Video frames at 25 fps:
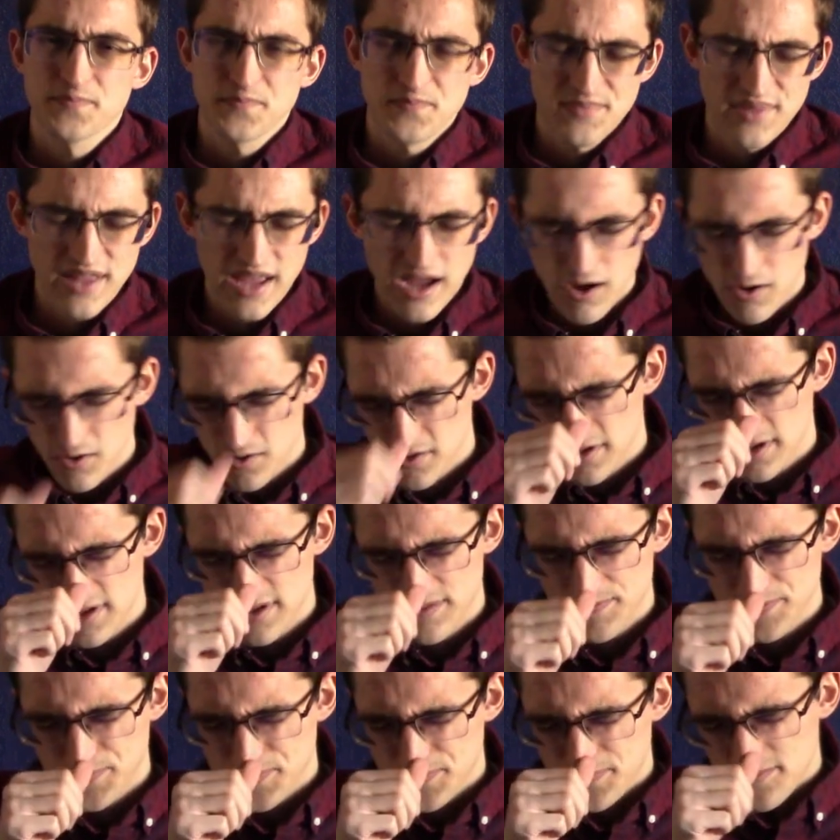Now,
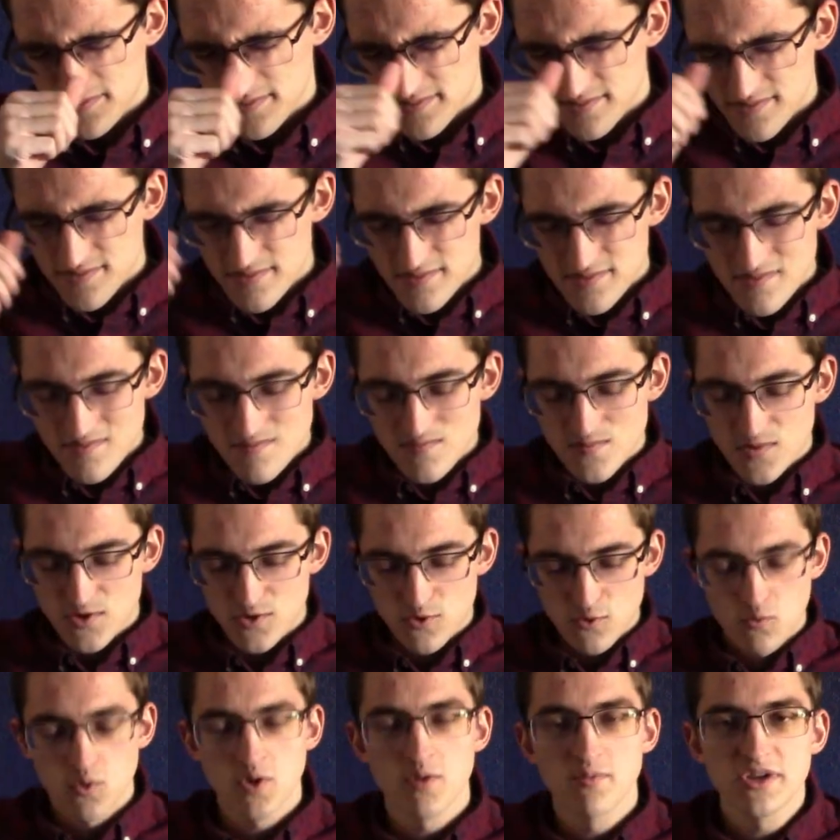
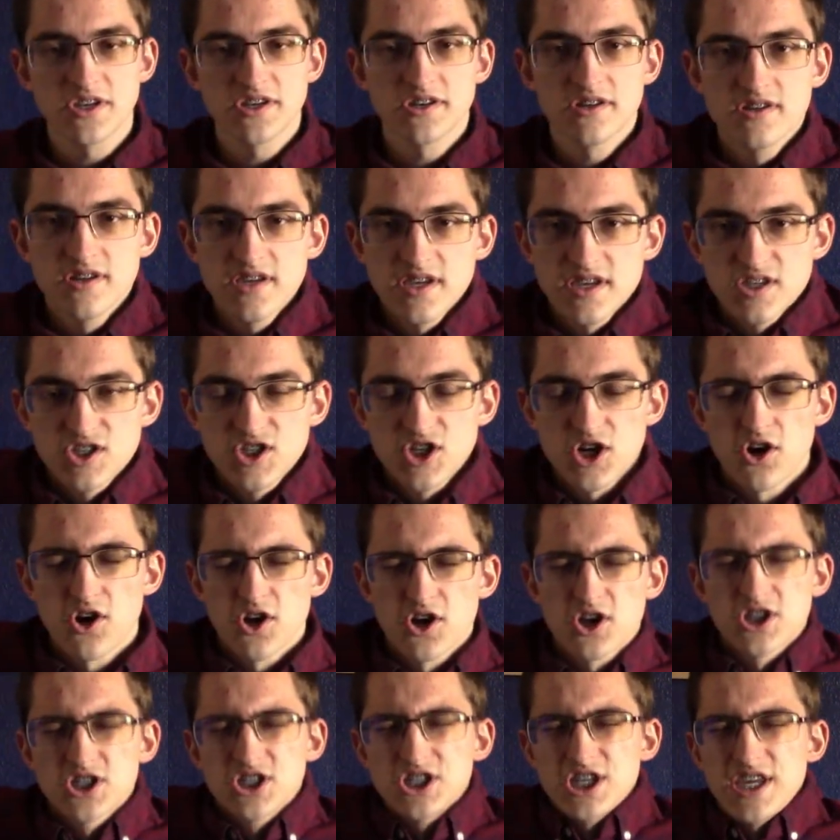the woman in
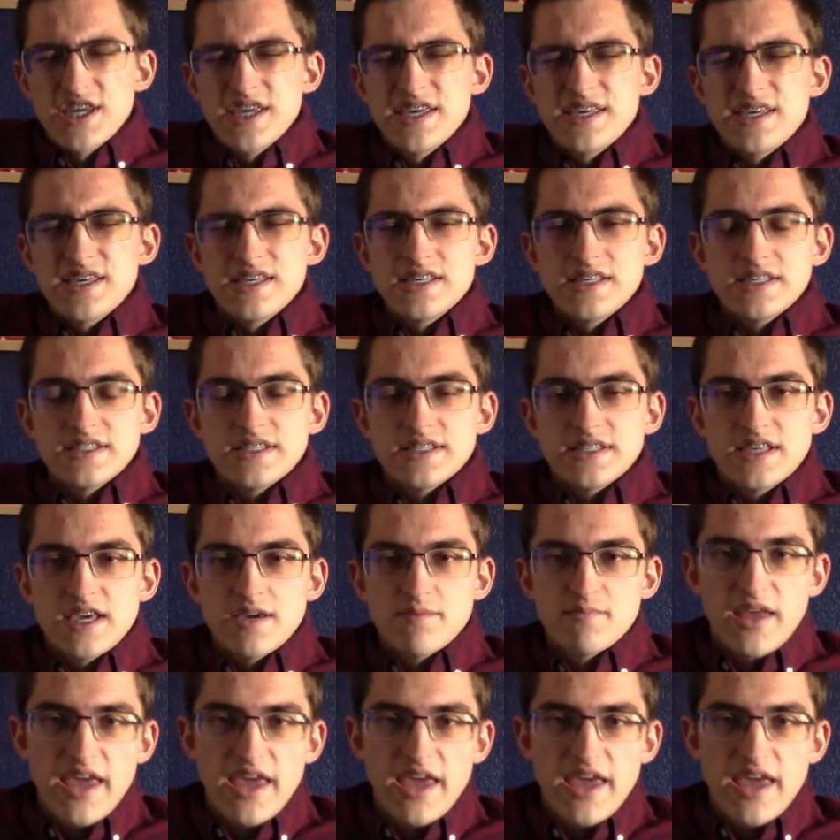charge is named